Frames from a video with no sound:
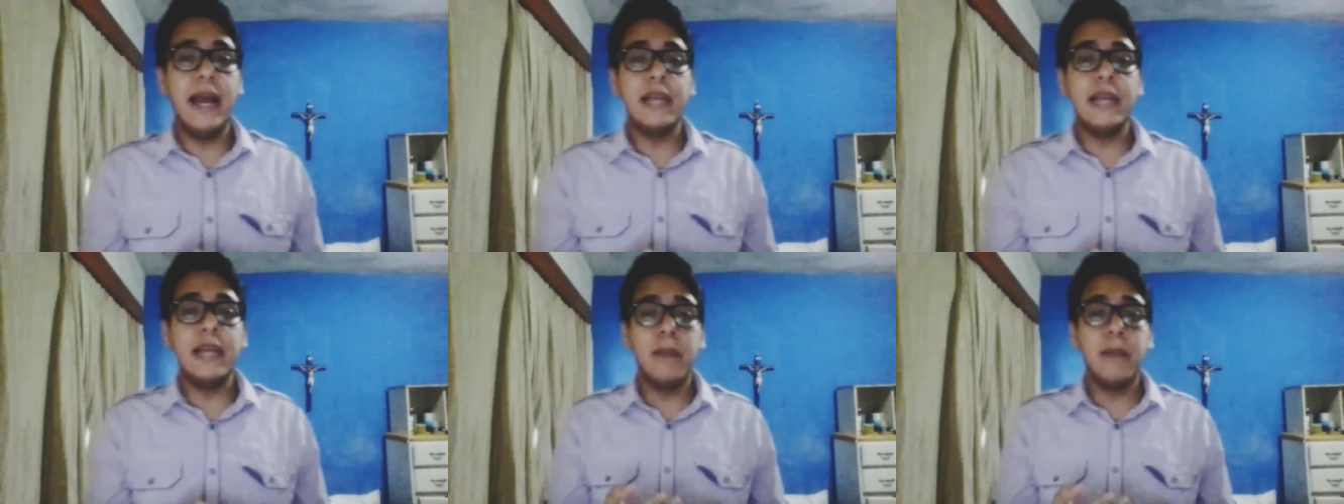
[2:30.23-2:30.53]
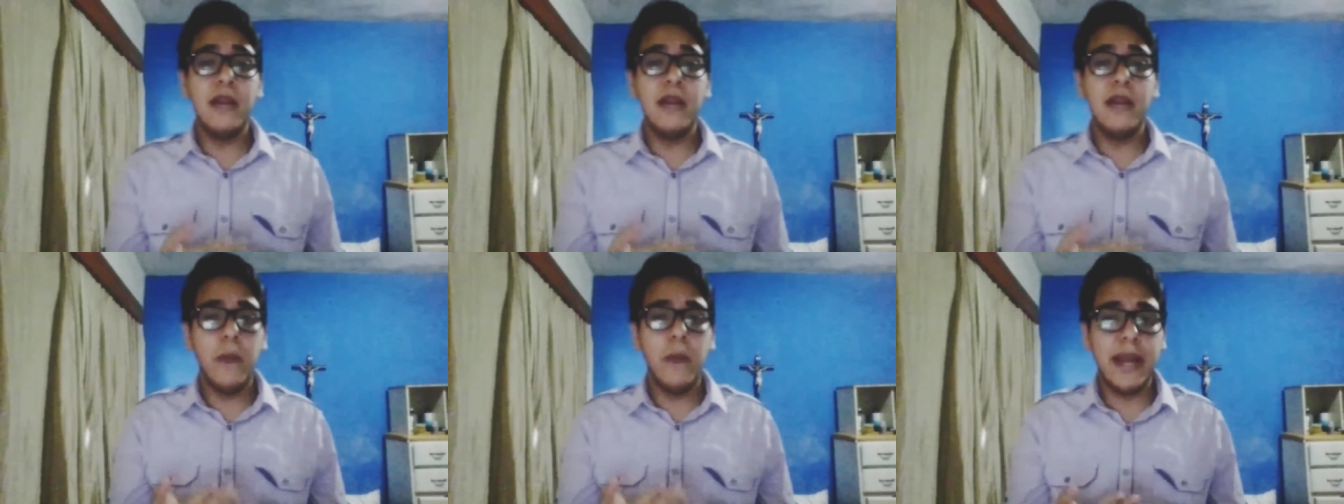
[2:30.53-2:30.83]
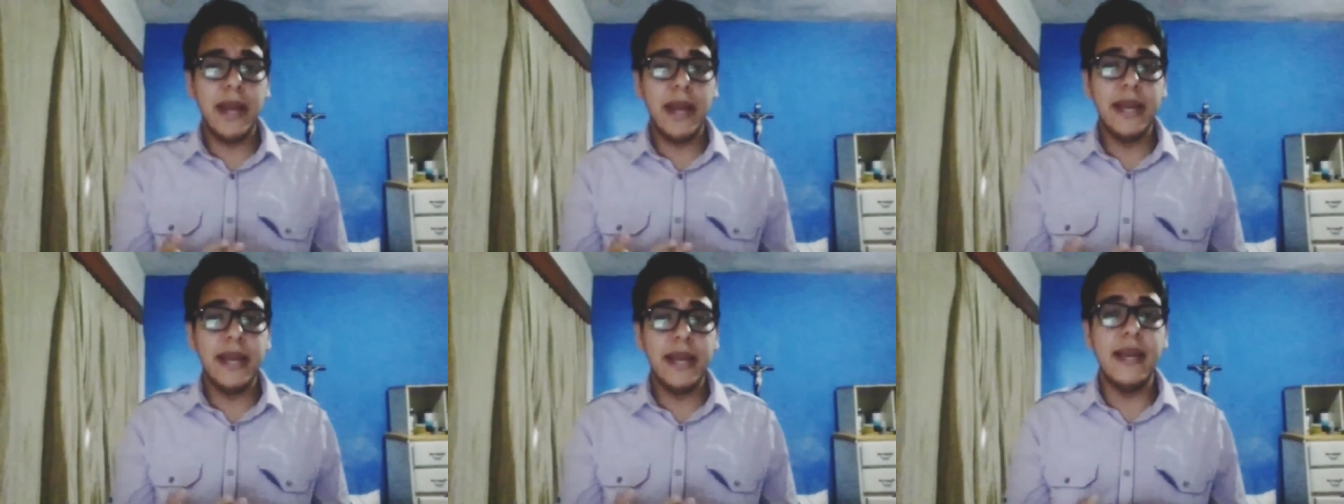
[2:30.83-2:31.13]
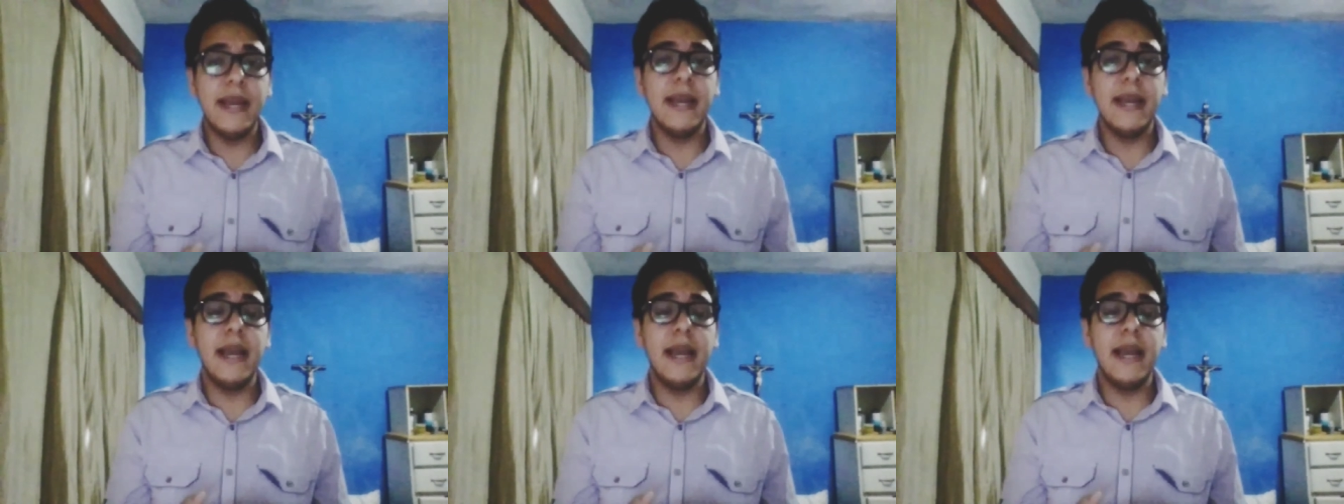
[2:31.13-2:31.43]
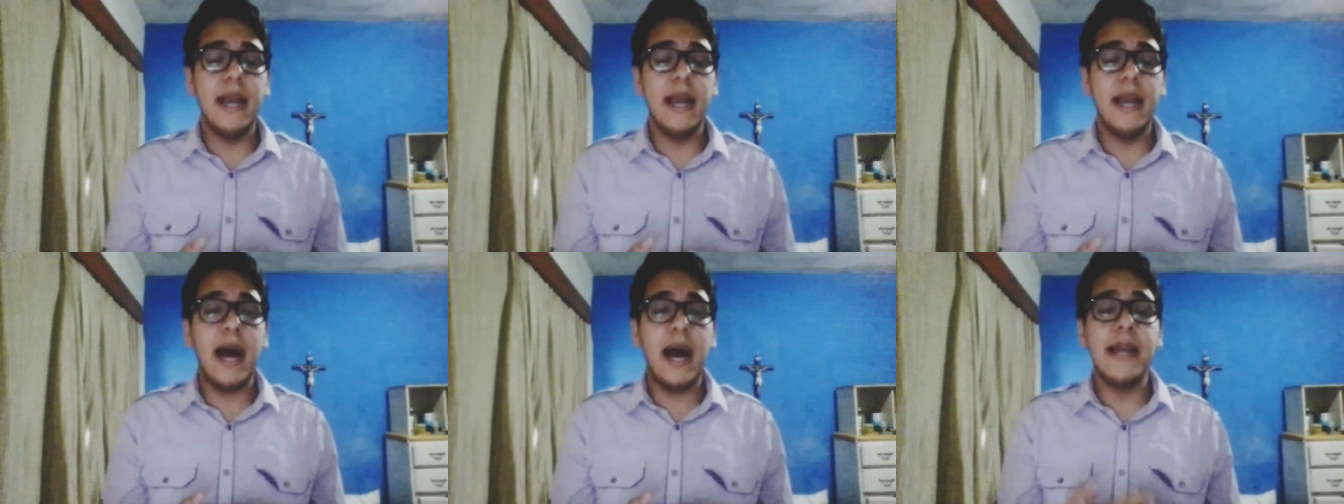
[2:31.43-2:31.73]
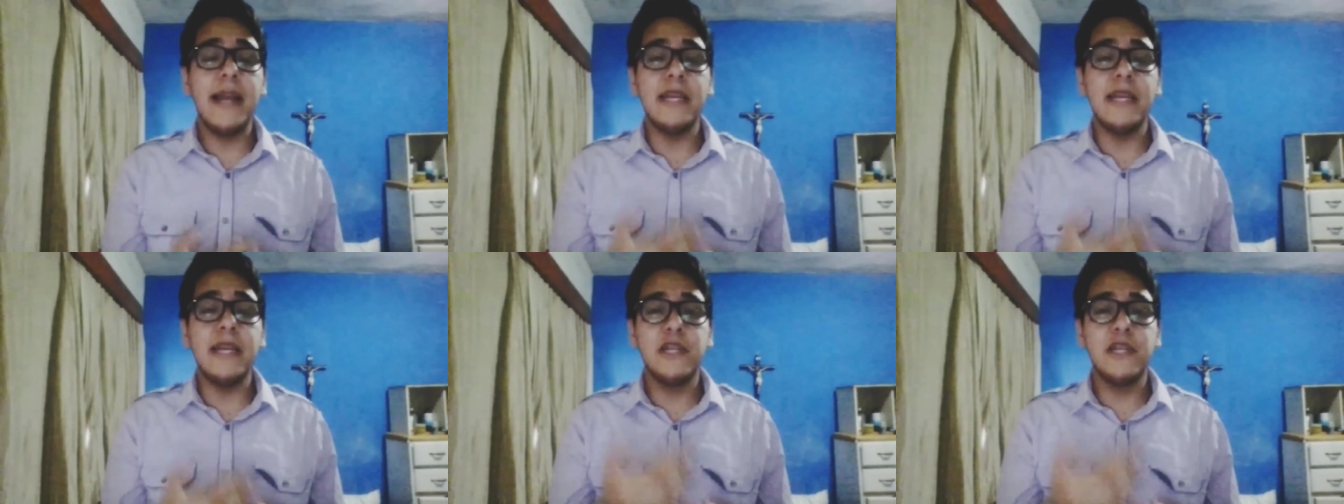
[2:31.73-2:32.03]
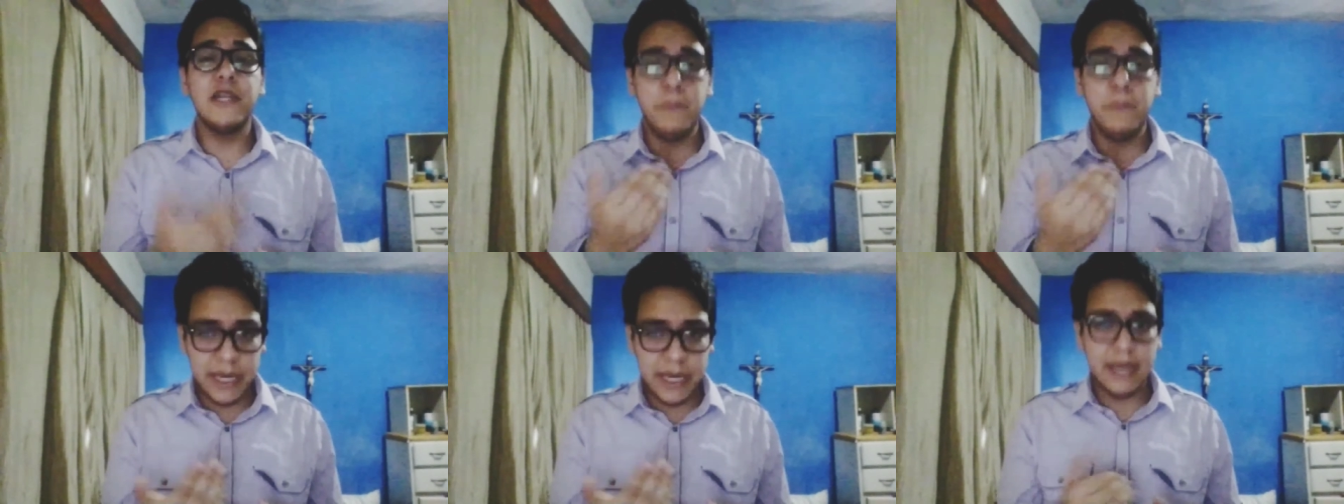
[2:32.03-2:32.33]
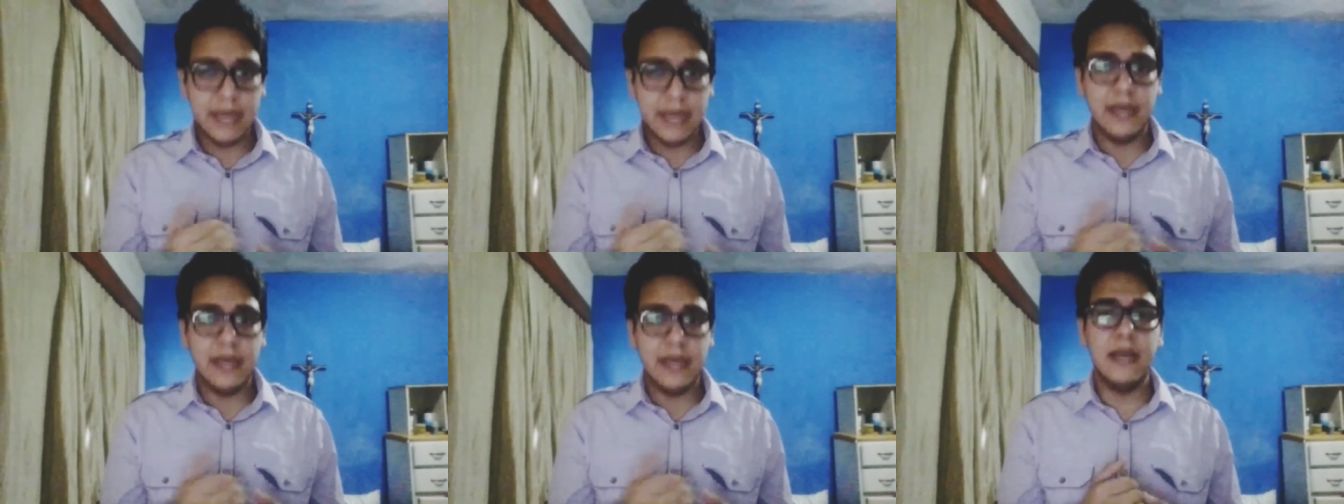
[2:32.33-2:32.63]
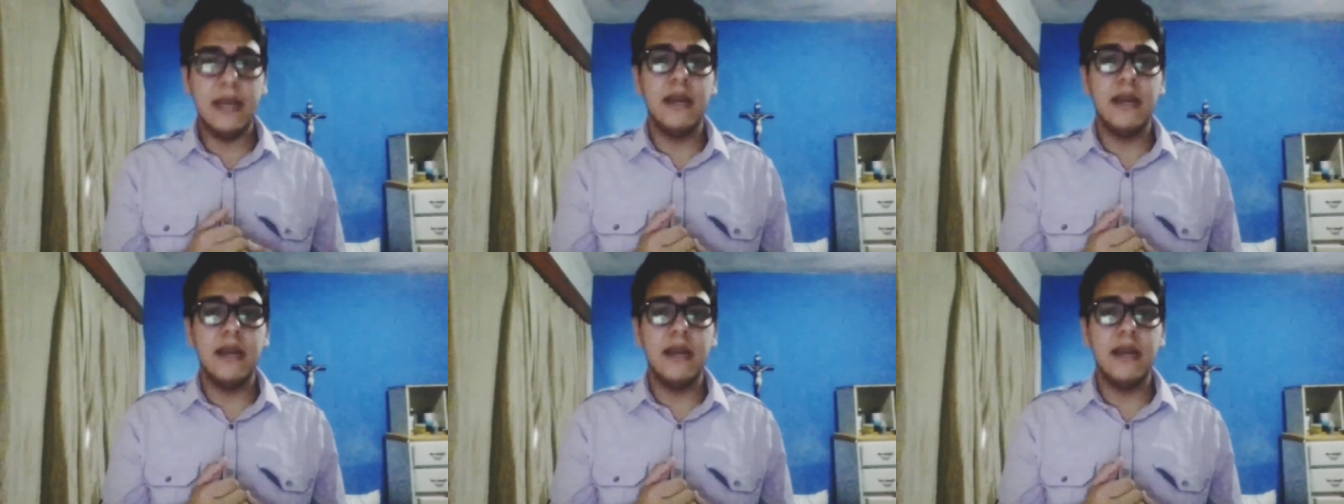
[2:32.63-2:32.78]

I smile when I speak